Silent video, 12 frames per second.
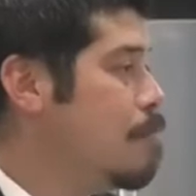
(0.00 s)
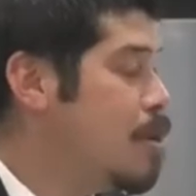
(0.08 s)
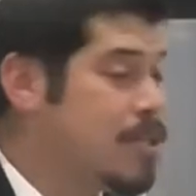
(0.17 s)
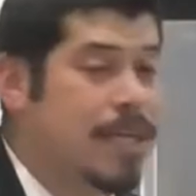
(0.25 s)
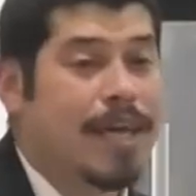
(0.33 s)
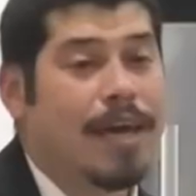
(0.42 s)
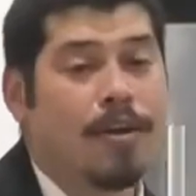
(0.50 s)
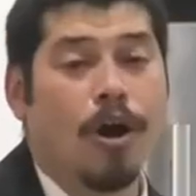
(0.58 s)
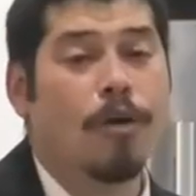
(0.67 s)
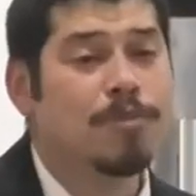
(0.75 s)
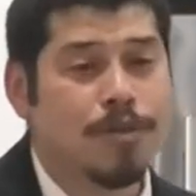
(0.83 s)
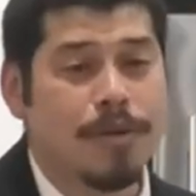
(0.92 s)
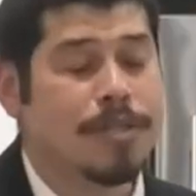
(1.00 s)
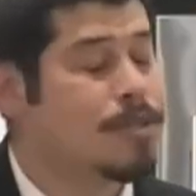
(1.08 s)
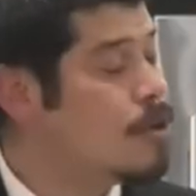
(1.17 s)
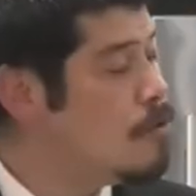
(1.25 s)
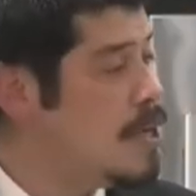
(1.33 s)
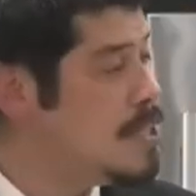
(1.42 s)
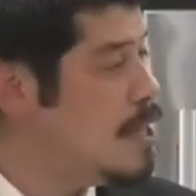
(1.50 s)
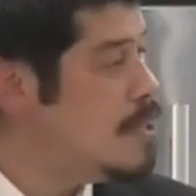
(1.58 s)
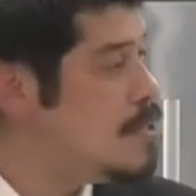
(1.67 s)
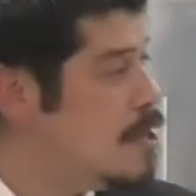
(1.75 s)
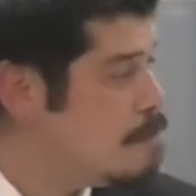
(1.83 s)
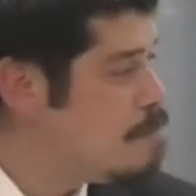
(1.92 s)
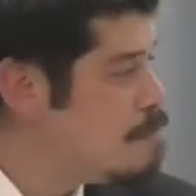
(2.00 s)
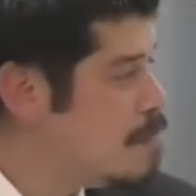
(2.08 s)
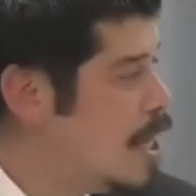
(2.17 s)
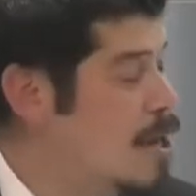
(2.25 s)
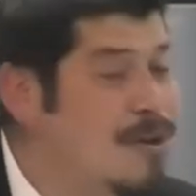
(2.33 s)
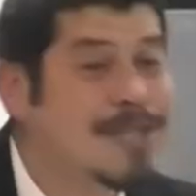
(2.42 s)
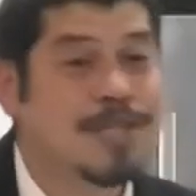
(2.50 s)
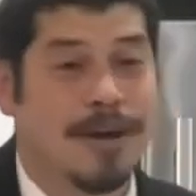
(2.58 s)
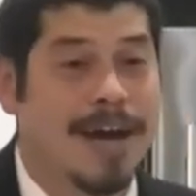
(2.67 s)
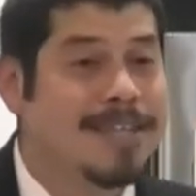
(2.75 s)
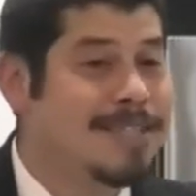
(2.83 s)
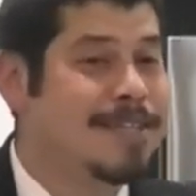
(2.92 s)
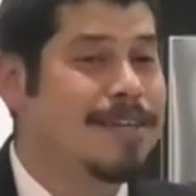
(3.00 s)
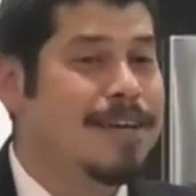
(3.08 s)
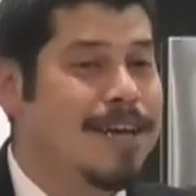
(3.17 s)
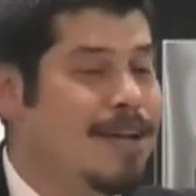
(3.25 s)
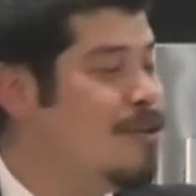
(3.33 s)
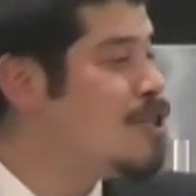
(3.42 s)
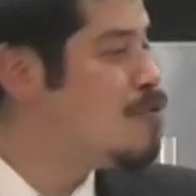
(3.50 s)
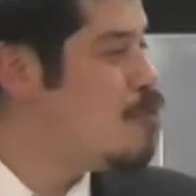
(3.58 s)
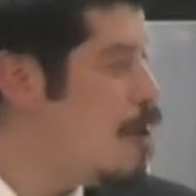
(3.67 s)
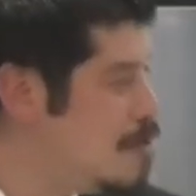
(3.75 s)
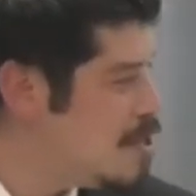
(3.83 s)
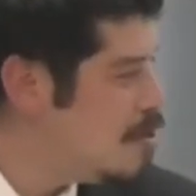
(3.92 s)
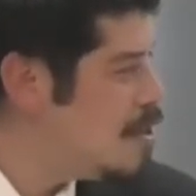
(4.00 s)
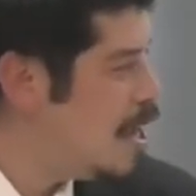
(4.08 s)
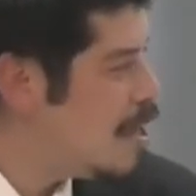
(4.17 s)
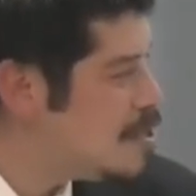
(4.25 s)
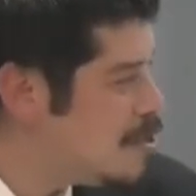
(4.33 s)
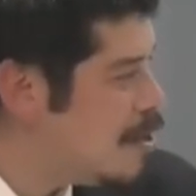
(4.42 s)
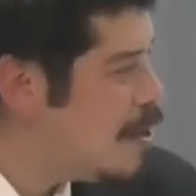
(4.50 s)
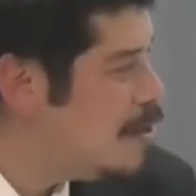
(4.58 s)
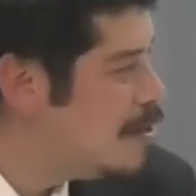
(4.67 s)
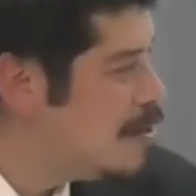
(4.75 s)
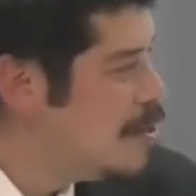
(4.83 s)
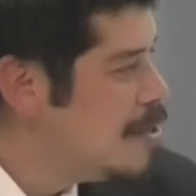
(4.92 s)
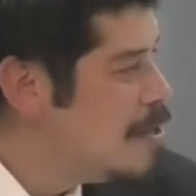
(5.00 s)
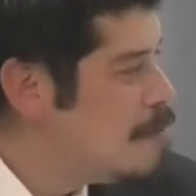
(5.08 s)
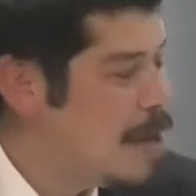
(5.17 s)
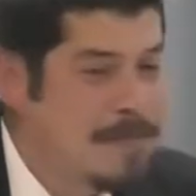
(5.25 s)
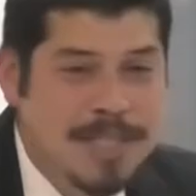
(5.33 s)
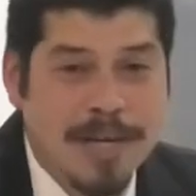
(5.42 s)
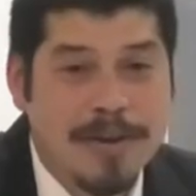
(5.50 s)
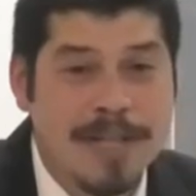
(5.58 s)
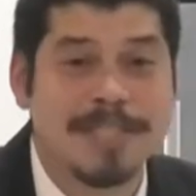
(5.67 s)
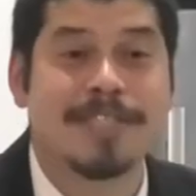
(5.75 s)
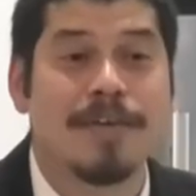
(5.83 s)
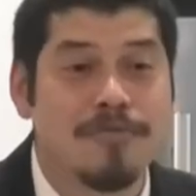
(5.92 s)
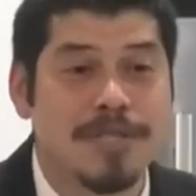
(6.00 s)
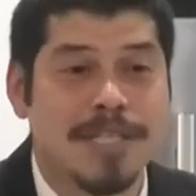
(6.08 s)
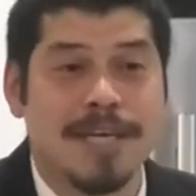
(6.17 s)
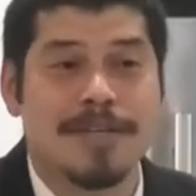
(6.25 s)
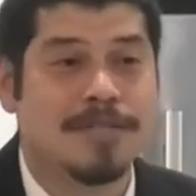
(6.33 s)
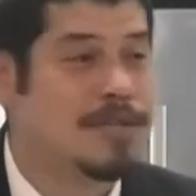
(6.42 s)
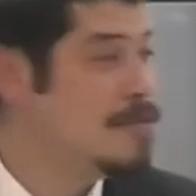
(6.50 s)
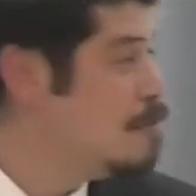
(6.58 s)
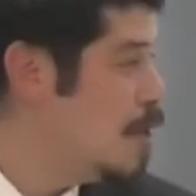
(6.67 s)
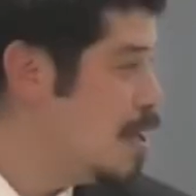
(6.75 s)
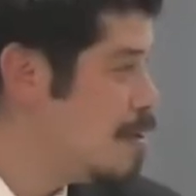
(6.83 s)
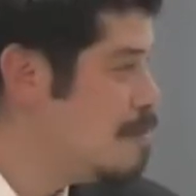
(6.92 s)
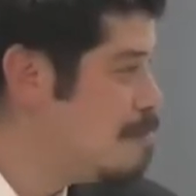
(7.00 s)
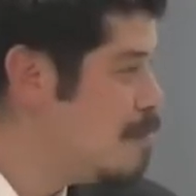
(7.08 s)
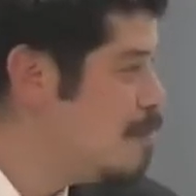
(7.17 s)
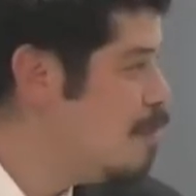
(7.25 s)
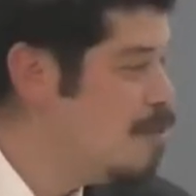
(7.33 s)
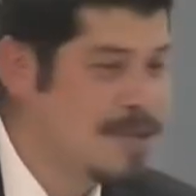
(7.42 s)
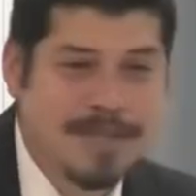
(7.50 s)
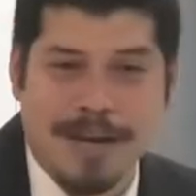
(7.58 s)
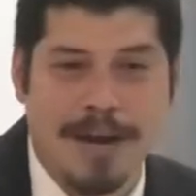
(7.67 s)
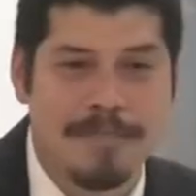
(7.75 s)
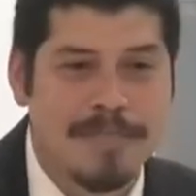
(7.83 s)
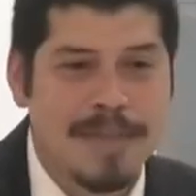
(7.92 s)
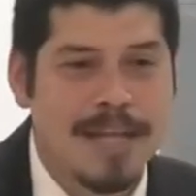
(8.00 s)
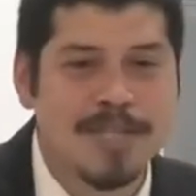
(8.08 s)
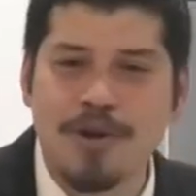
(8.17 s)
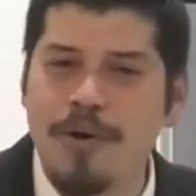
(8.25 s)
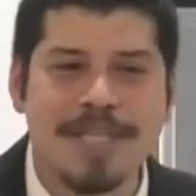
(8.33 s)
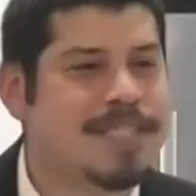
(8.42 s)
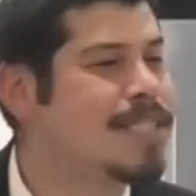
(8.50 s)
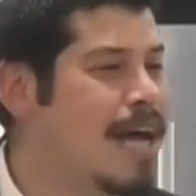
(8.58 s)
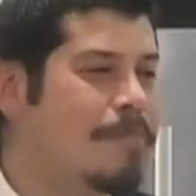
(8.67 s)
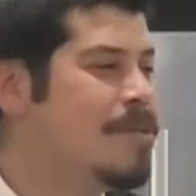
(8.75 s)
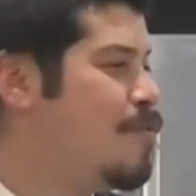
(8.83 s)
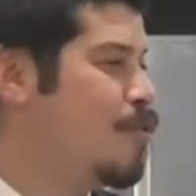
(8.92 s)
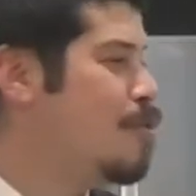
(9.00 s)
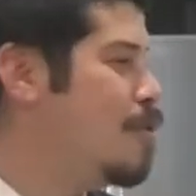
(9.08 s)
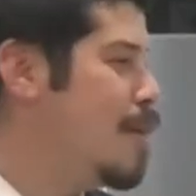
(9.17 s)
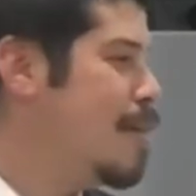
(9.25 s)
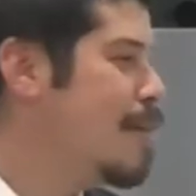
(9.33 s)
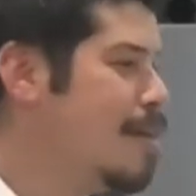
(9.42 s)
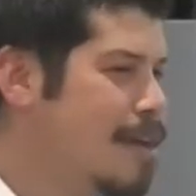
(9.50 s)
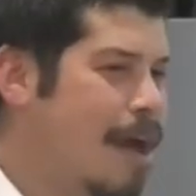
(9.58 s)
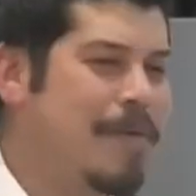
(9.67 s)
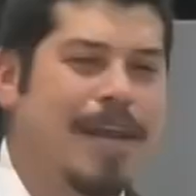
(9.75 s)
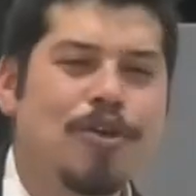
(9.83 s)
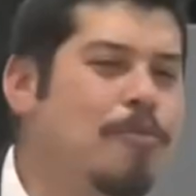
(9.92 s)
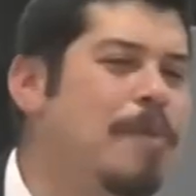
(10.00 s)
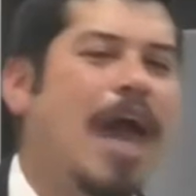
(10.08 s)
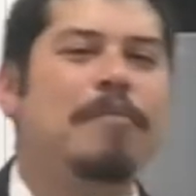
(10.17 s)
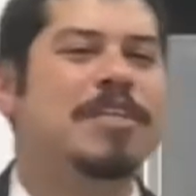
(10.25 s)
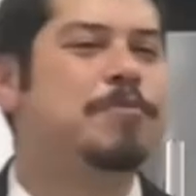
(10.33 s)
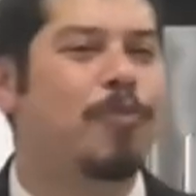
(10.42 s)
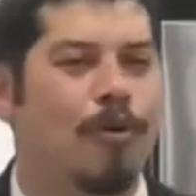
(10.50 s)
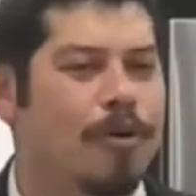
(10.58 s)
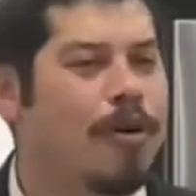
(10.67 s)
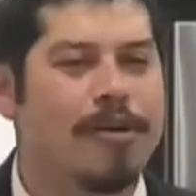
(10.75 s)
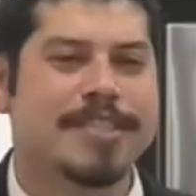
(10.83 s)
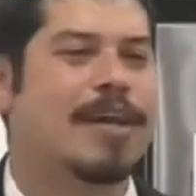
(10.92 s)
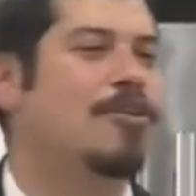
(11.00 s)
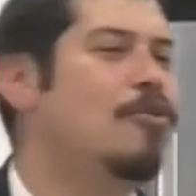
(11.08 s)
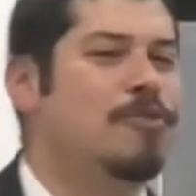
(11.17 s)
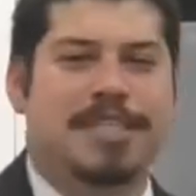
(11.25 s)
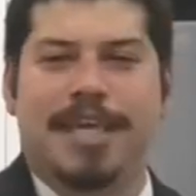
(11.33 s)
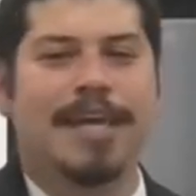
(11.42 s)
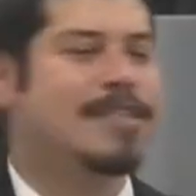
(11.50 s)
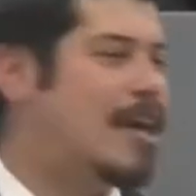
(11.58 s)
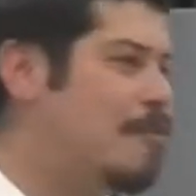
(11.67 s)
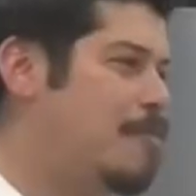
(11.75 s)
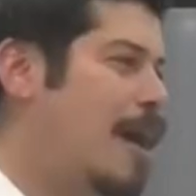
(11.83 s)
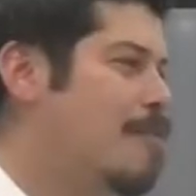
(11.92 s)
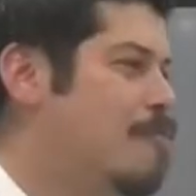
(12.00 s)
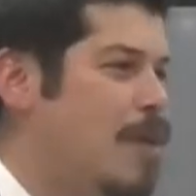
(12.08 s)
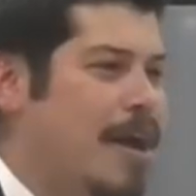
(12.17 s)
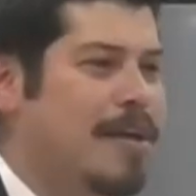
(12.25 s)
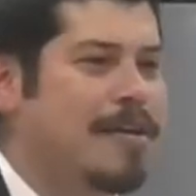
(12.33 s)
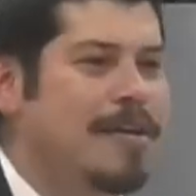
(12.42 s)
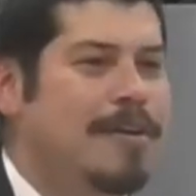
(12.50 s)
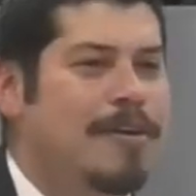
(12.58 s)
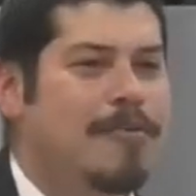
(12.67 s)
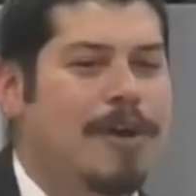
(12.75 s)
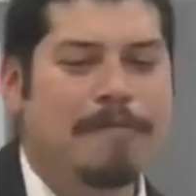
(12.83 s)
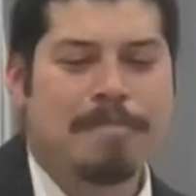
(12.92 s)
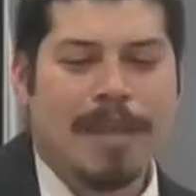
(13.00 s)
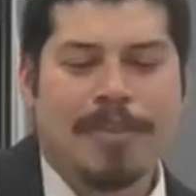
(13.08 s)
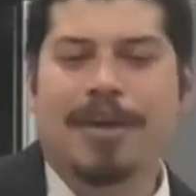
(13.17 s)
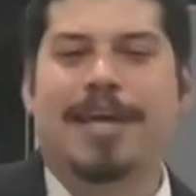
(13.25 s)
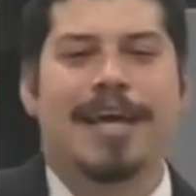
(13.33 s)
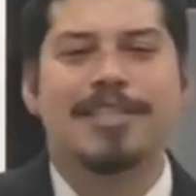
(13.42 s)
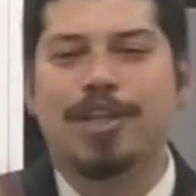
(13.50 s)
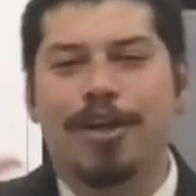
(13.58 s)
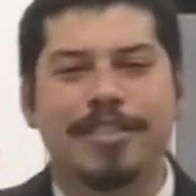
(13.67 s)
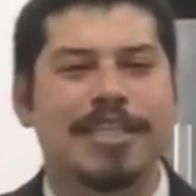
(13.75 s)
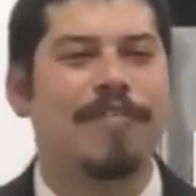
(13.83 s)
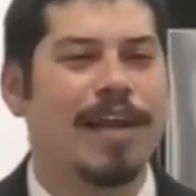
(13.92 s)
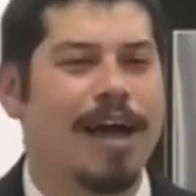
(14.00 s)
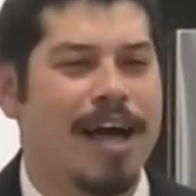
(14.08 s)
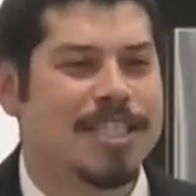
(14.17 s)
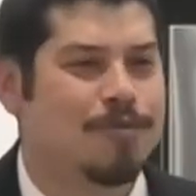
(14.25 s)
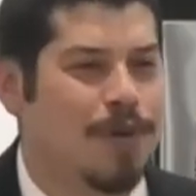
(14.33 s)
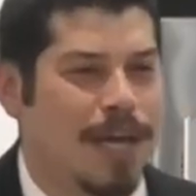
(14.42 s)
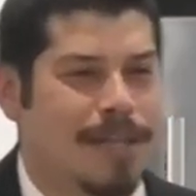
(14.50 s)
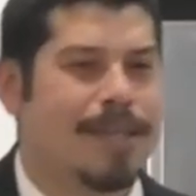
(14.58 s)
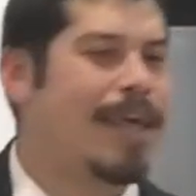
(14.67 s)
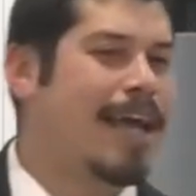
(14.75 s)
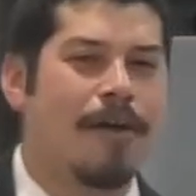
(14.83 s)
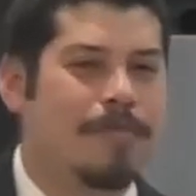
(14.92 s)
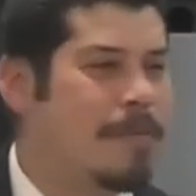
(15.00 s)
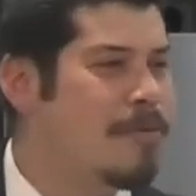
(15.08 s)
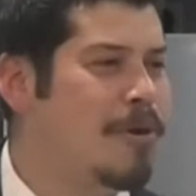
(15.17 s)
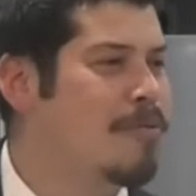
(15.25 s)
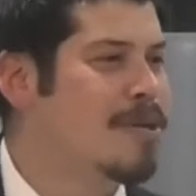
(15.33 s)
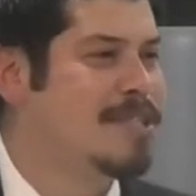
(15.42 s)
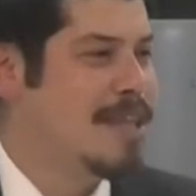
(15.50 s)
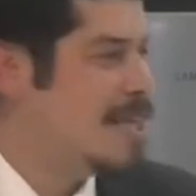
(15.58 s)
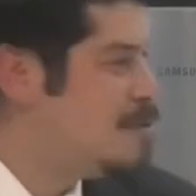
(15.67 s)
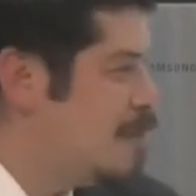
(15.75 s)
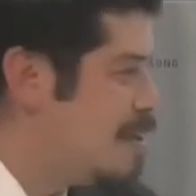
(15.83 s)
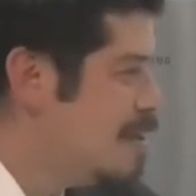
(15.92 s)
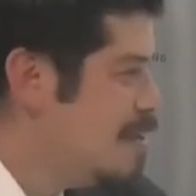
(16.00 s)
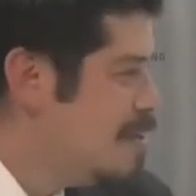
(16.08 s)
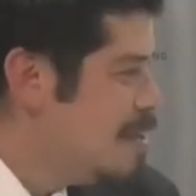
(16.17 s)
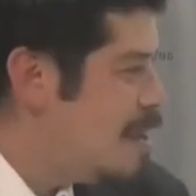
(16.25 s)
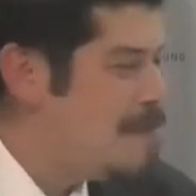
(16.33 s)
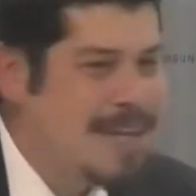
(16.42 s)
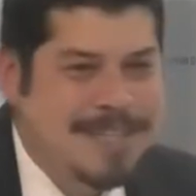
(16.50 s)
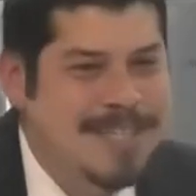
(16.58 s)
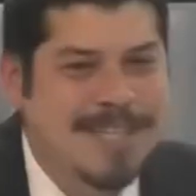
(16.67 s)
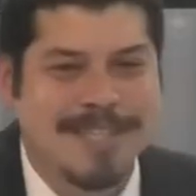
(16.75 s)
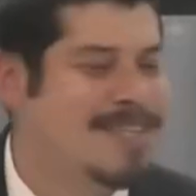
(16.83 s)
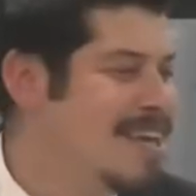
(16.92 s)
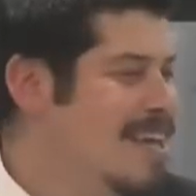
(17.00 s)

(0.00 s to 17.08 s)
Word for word: Because again, homeschooling is not always easy. It looks nice, it looks rosy on the outside, but let me tell you, there's several tears during the week, all the time. There's always some difficulty. I mean, a new baby's born, all of a sudden your routine's out of, out of whack, right? The kids learned something last week and then they can't remember what it was the next week. I mean, it just,